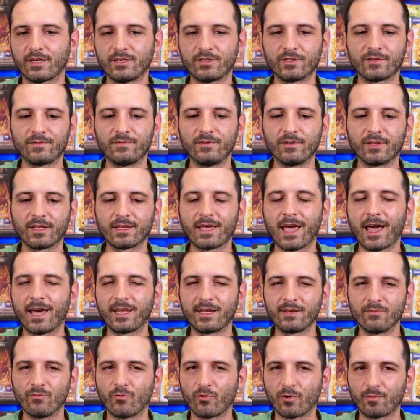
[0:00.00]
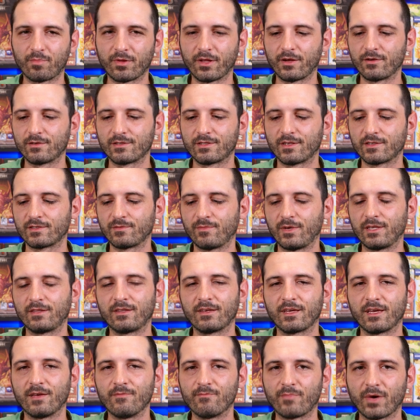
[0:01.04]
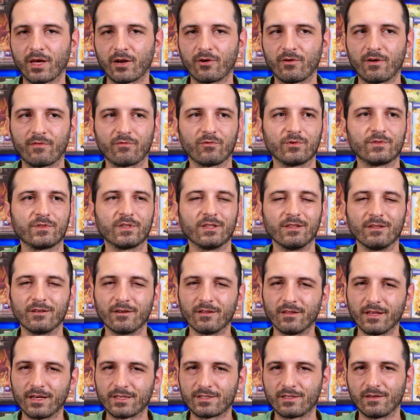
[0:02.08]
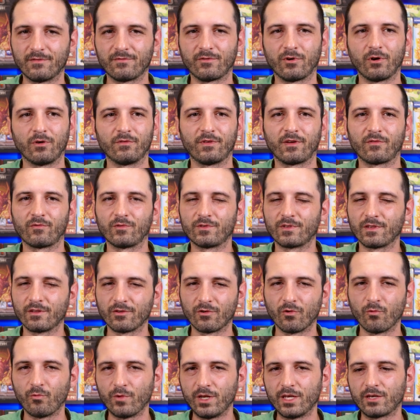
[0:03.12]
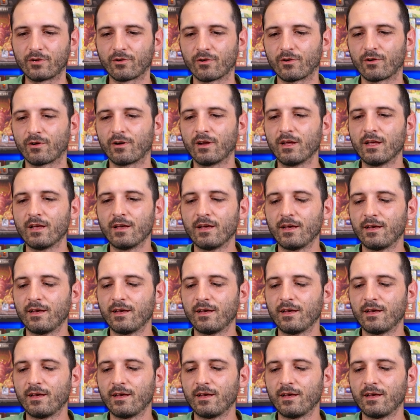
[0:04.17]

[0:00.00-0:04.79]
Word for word: I just feel like adding more players doesn't make the game better. Everyone's a little less involved, everyone's a little weaker.